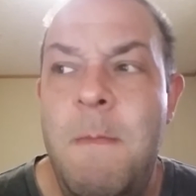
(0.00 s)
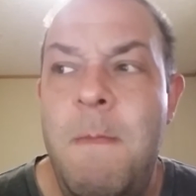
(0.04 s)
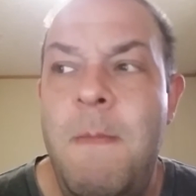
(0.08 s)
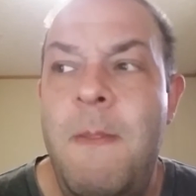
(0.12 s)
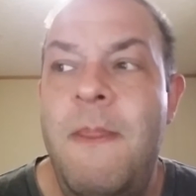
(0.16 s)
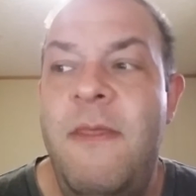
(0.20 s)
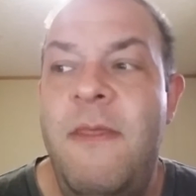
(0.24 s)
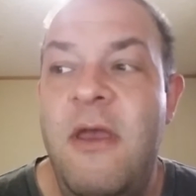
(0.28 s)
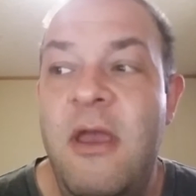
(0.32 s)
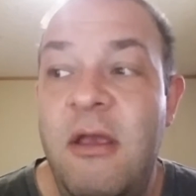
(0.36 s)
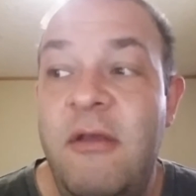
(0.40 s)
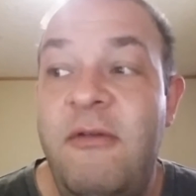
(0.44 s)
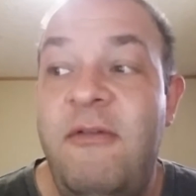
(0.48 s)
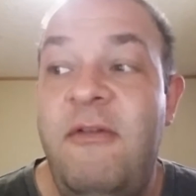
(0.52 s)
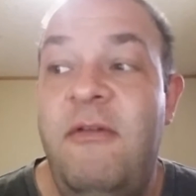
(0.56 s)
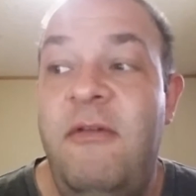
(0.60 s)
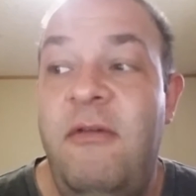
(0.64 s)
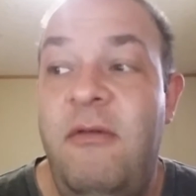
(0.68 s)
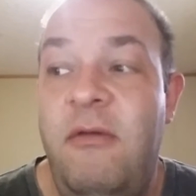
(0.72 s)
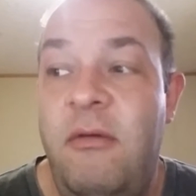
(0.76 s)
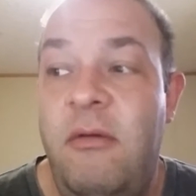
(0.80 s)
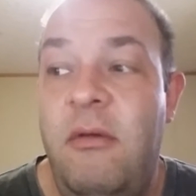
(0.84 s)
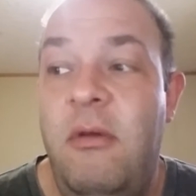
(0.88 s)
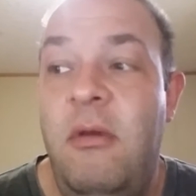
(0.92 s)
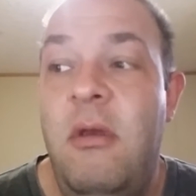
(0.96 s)

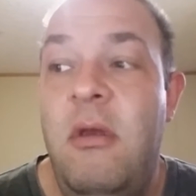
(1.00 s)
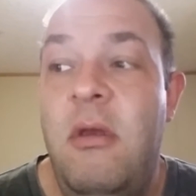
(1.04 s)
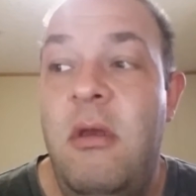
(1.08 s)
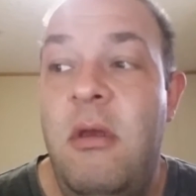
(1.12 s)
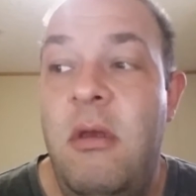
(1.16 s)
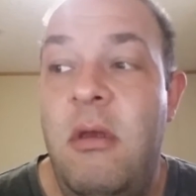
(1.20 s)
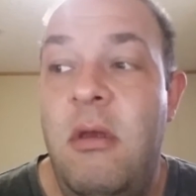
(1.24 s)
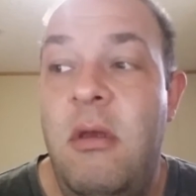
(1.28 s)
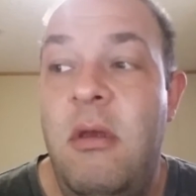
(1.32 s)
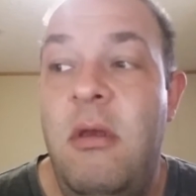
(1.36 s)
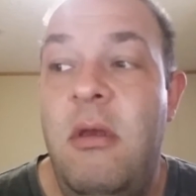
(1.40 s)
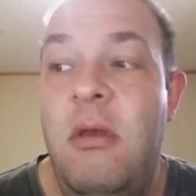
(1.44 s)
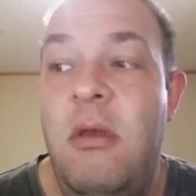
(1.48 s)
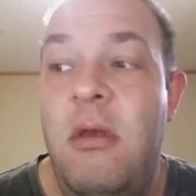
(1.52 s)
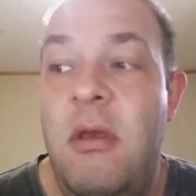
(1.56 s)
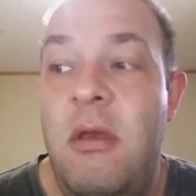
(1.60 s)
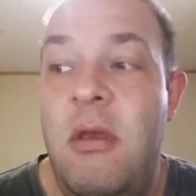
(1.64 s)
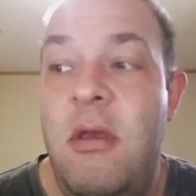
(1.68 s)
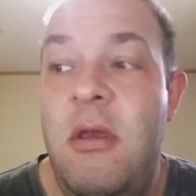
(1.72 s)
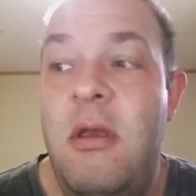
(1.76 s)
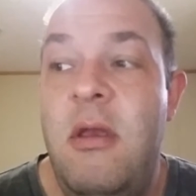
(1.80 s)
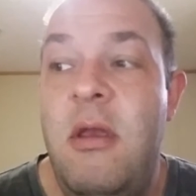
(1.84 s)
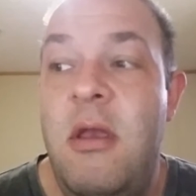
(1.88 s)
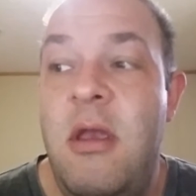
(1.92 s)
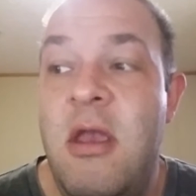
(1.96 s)
This
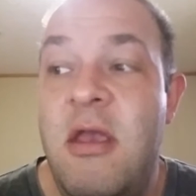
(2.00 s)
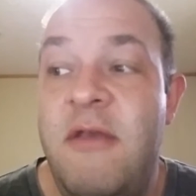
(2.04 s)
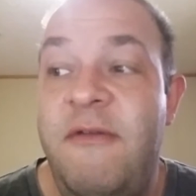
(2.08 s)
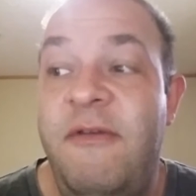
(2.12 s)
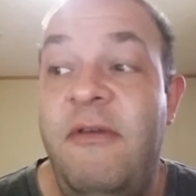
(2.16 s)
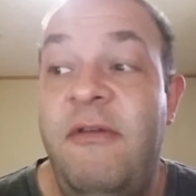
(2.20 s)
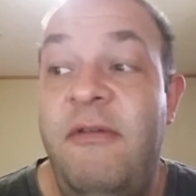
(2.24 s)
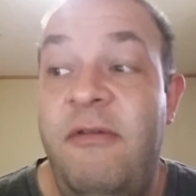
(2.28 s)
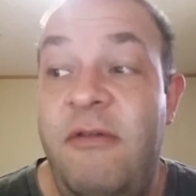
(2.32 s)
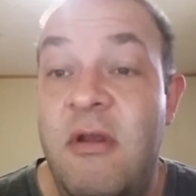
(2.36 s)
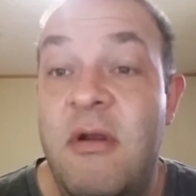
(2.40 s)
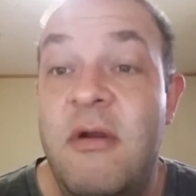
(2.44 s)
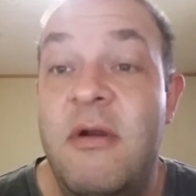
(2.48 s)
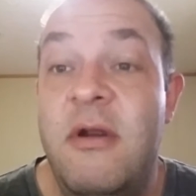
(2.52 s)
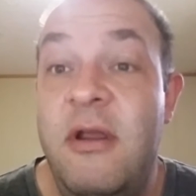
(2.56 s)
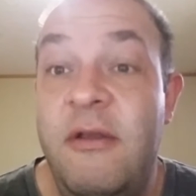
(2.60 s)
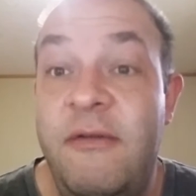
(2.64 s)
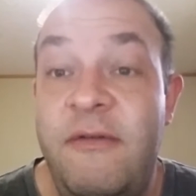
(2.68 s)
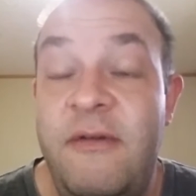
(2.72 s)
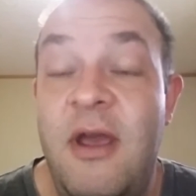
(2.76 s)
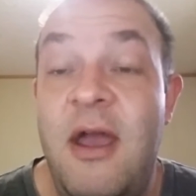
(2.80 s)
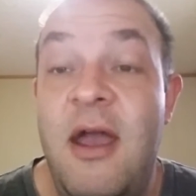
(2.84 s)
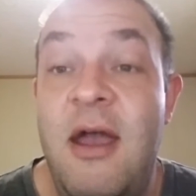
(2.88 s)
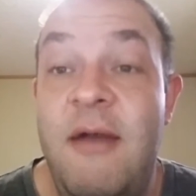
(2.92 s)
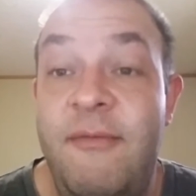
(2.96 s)
is a serious
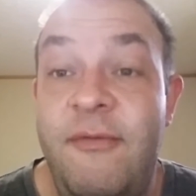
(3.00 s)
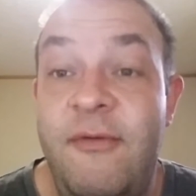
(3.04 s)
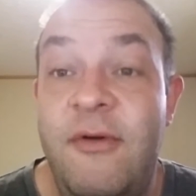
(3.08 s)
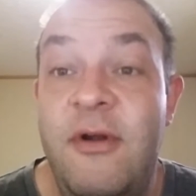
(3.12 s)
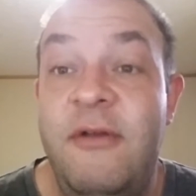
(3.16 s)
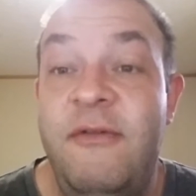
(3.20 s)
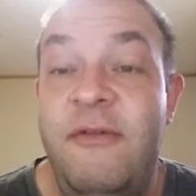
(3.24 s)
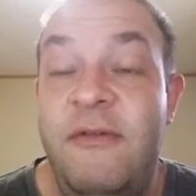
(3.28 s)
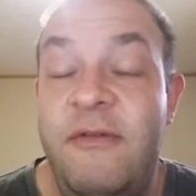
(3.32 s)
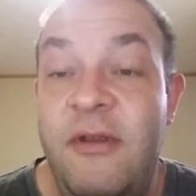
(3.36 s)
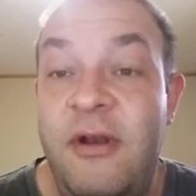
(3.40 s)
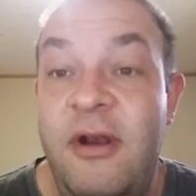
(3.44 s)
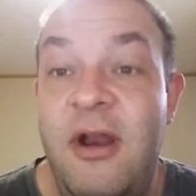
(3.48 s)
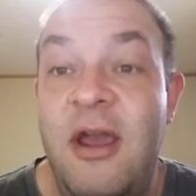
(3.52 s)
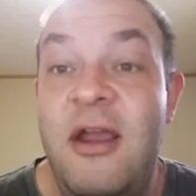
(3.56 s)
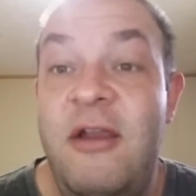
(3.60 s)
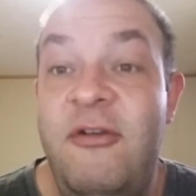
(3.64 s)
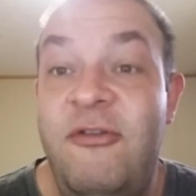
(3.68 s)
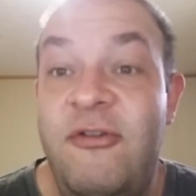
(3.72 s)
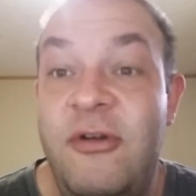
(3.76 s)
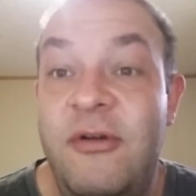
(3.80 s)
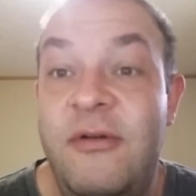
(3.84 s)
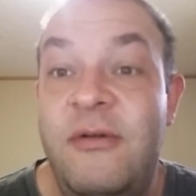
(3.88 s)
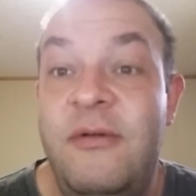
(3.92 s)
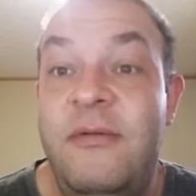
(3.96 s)
time for us as a
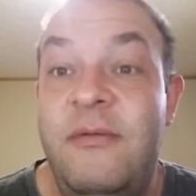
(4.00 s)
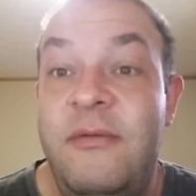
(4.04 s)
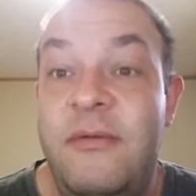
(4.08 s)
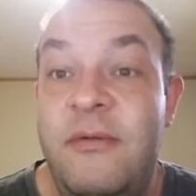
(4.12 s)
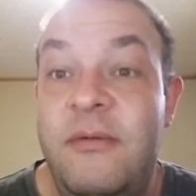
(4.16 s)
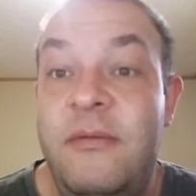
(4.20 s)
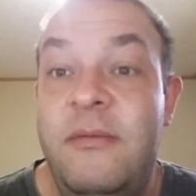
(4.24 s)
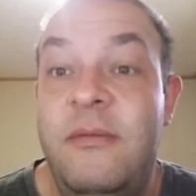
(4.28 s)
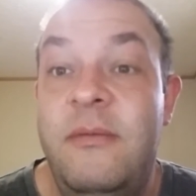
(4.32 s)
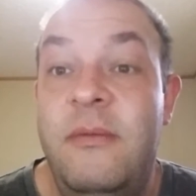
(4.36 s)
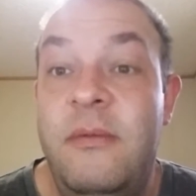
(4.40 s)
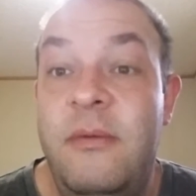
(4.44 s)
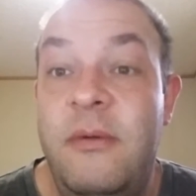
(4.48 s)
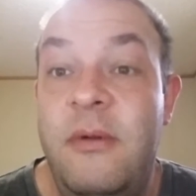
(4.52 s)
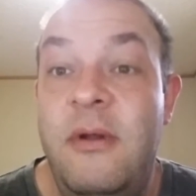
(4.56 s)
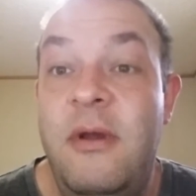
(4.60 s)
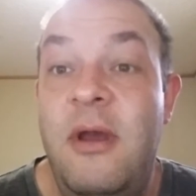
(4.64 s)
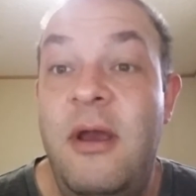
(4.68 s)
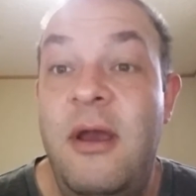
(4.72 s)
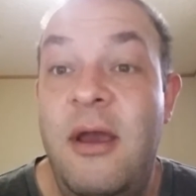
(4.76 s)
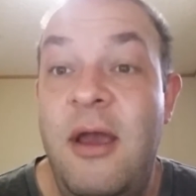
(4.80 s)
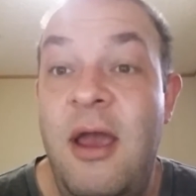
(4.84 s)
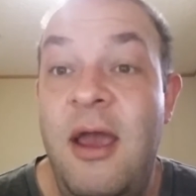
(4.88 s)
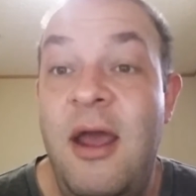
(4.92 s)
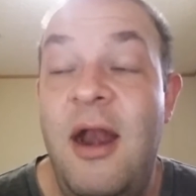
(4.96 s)
nation.
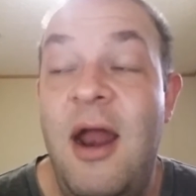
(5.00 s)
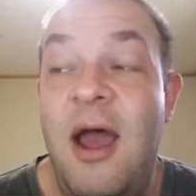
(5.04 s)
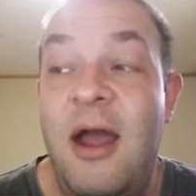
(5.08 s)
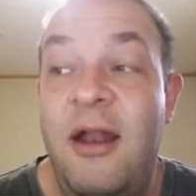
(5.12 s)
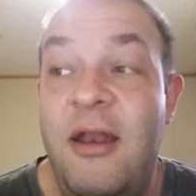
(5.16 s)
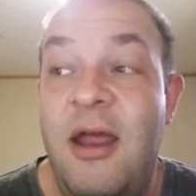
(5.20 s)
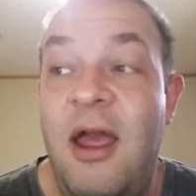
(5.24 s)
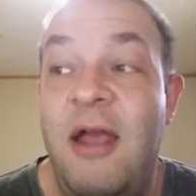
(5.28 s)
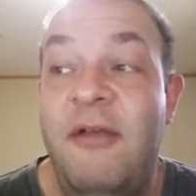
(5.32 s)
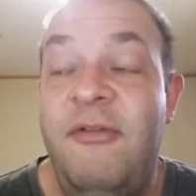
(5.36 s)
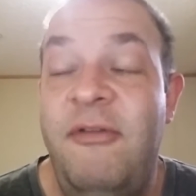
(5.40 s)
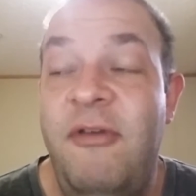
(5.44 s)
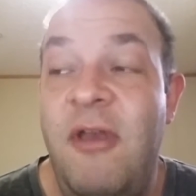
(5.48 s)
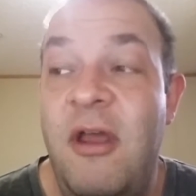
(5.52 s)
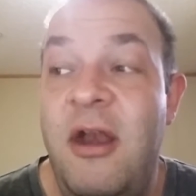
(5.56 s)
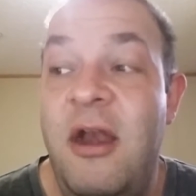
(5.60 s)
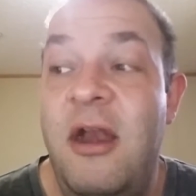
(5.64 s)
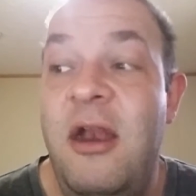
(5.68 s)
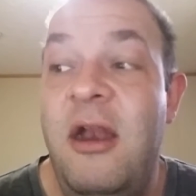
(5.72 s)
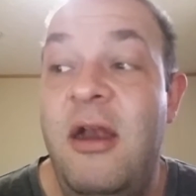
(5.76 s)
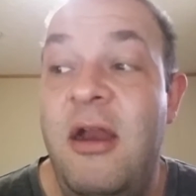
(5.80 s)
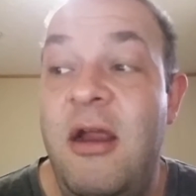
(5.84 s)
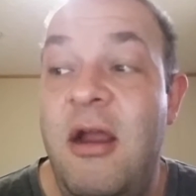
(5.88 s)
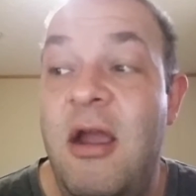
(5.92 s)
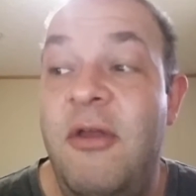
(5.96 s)
And I said it
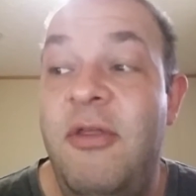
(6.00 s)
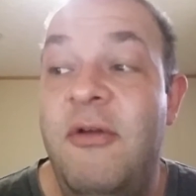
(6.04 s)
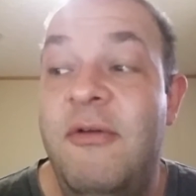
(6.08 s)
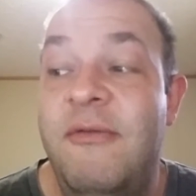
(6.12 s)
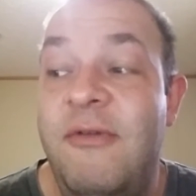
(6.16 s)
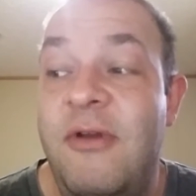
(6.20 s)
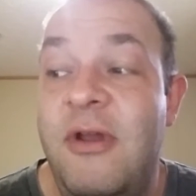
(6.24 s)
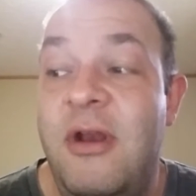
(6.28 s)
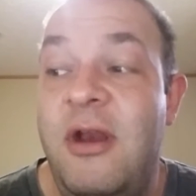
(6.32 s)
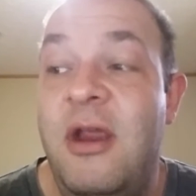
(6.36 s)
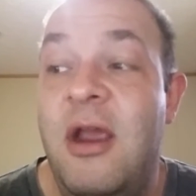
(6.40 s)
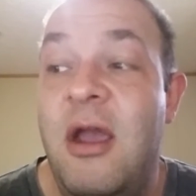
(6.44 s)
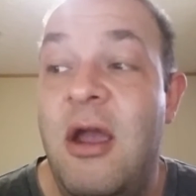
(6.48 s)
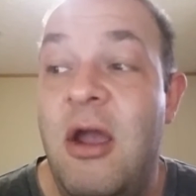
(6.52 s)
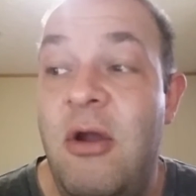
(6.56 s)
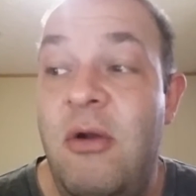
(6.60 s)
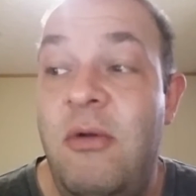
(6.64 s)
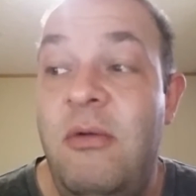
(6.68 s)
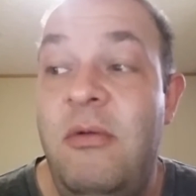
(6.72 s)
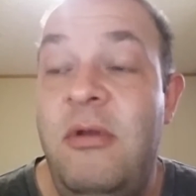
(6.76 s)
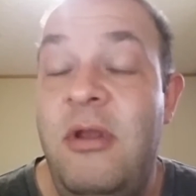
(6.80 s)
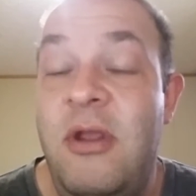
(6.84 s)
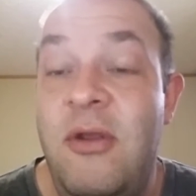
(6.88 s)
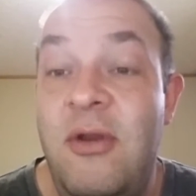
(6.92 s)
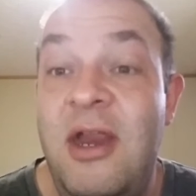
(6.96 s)
in the other video,
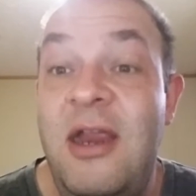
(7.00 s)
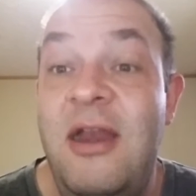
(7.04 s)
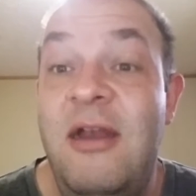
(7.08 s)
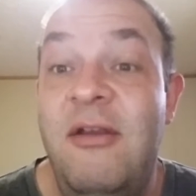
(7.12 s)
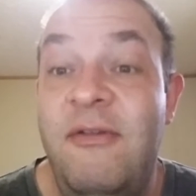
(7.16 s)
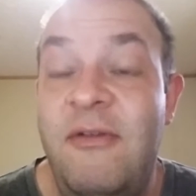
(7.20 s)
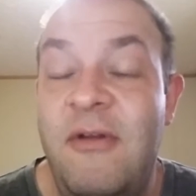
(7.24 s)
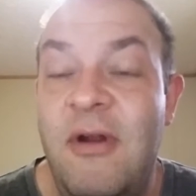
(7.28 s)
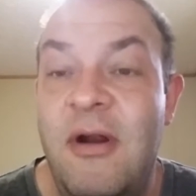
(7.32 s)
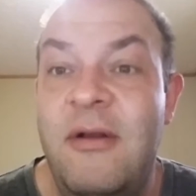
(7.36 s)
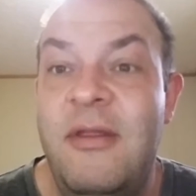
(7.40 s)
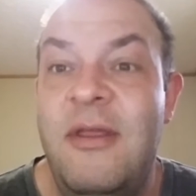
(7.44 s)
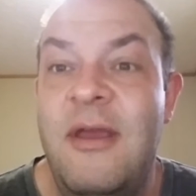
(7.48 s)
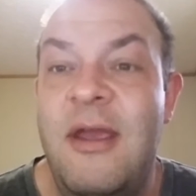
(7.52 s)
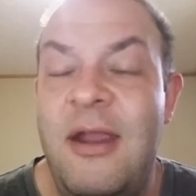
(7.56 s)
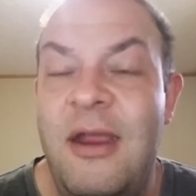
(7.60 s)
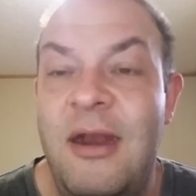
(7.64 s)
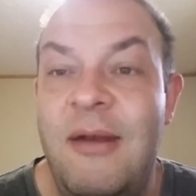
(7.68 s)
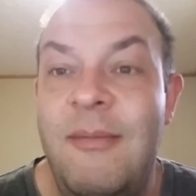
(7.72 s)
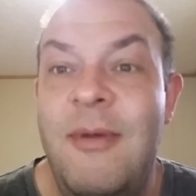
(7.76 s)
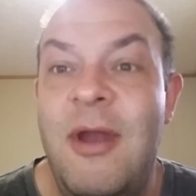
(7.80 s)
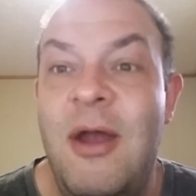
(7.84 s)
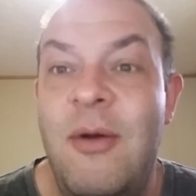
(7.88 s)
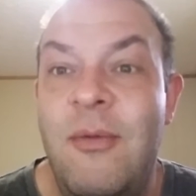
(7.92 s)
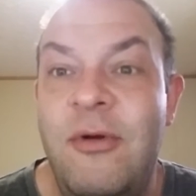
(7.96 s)
you need to start thinking
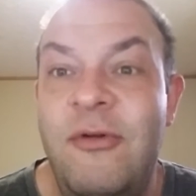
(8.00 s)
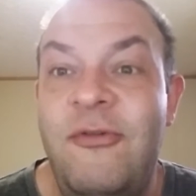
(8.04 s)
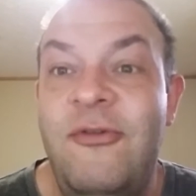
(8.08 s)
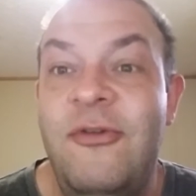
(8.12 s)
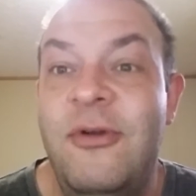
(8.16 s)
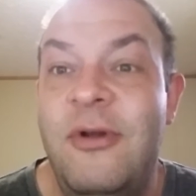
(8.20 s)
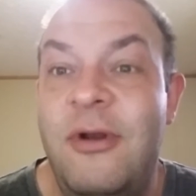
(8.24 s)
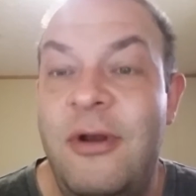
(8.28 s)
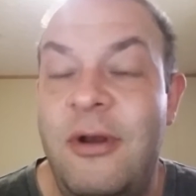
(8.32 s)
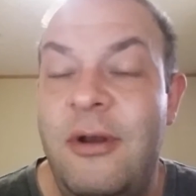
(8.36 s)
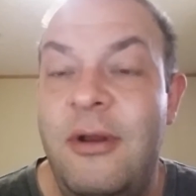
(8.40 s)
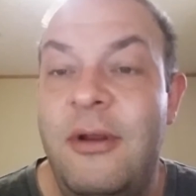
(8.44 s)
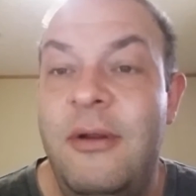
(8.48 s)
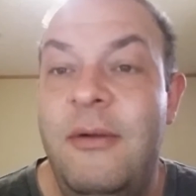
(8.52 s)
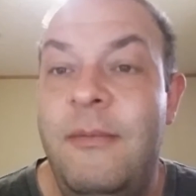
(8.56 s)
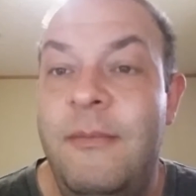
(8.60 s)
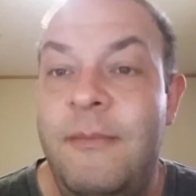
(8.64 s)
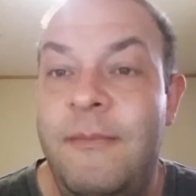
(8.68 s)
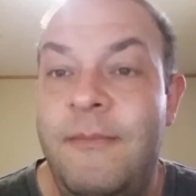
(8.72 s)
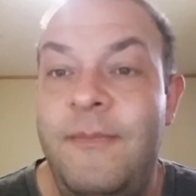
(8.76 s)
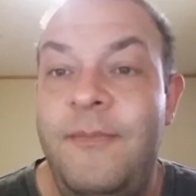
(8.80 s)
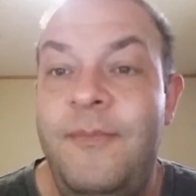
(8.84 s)
about what you're going to do.